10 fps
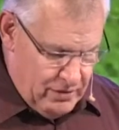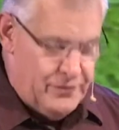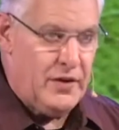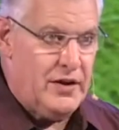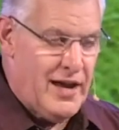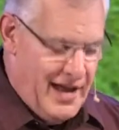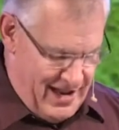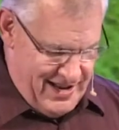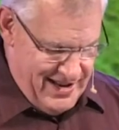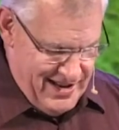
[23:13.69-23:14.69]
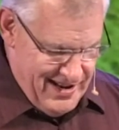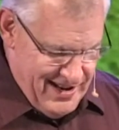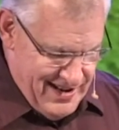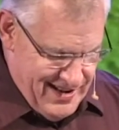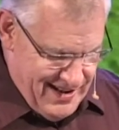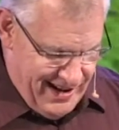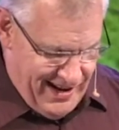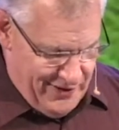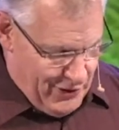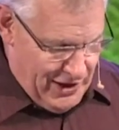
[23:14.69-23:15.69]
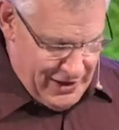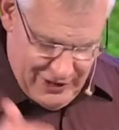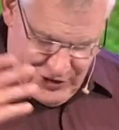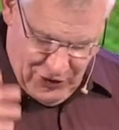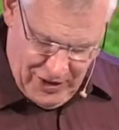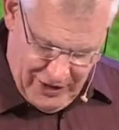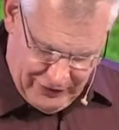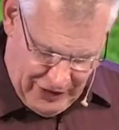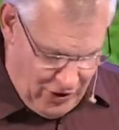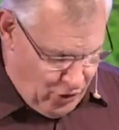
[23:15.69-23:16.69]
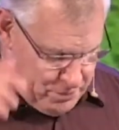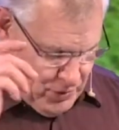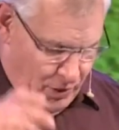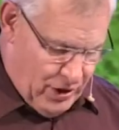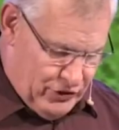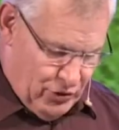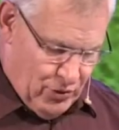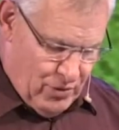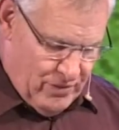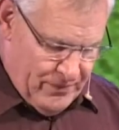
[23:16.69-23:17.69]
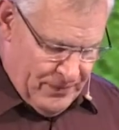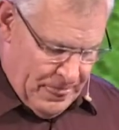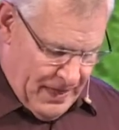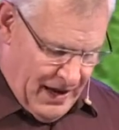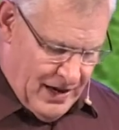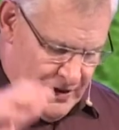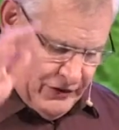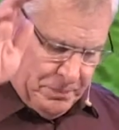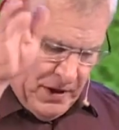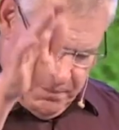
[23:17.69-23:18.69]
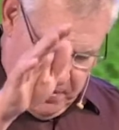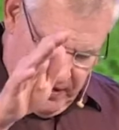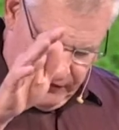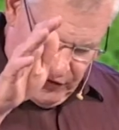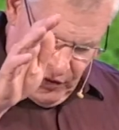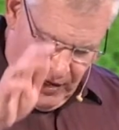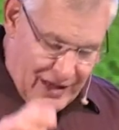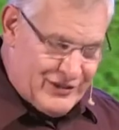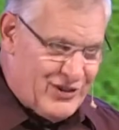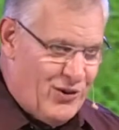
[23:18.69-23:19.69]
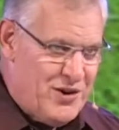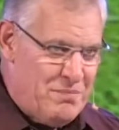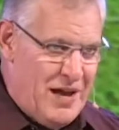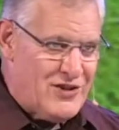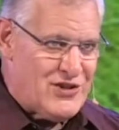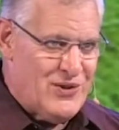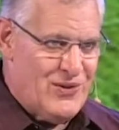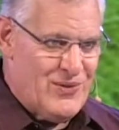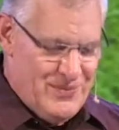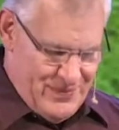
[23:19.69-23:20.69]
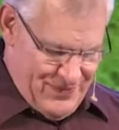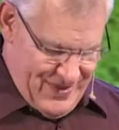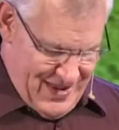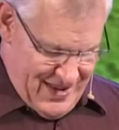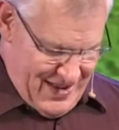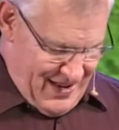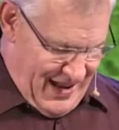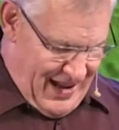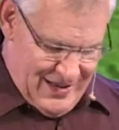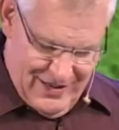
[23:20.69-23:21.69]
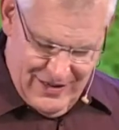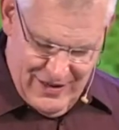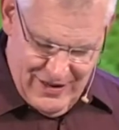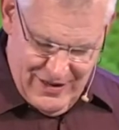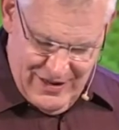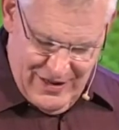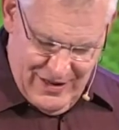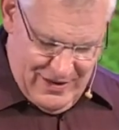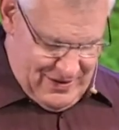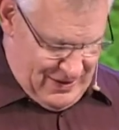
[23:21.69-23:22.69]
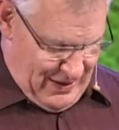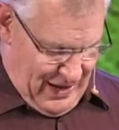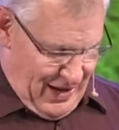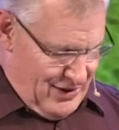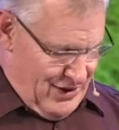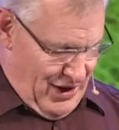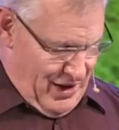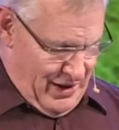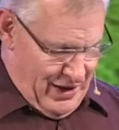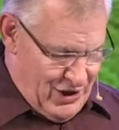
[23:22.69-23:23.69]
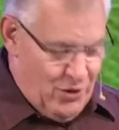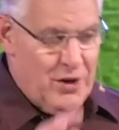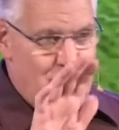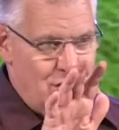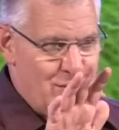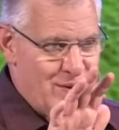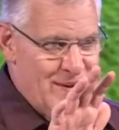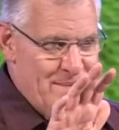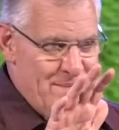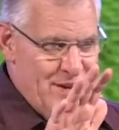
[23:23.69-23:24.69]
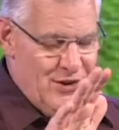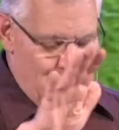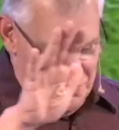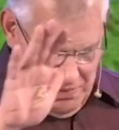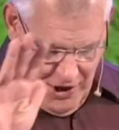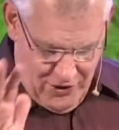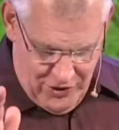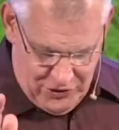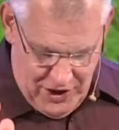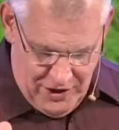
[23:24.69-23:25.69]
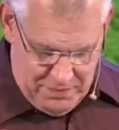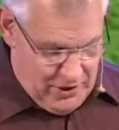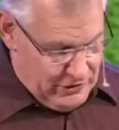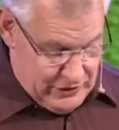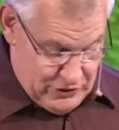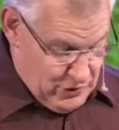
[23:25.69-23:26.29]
done for the day. I really enjoy this. I hope you are too. And I just speak peace to you and ask the Lord to bless you and encourage you. You're doing better than you think, because